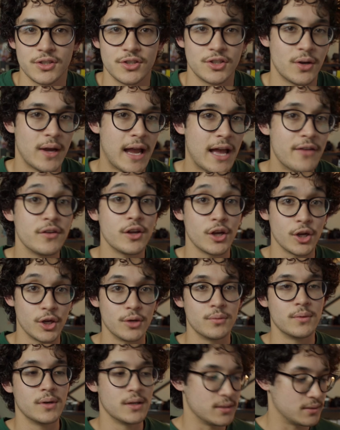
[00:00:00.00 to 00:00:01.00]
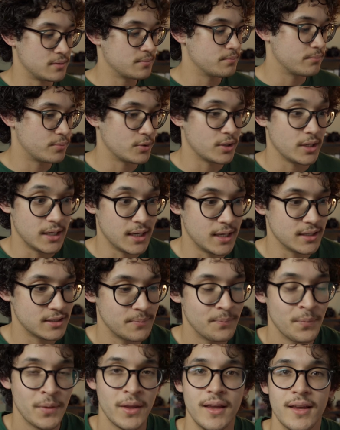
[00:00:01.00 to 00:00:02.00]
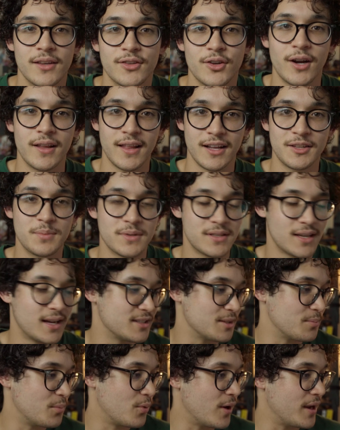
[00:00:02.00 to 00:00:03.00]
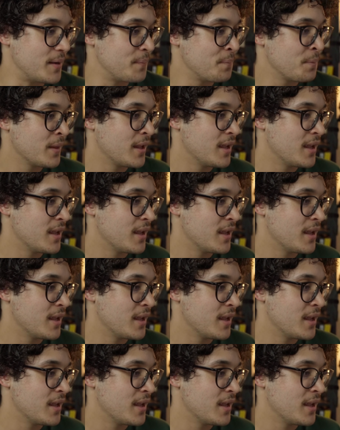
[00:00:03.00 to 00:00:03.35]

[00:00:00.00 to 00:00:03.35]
and so having a good one is pretty nice. Sorry, that's besides the point.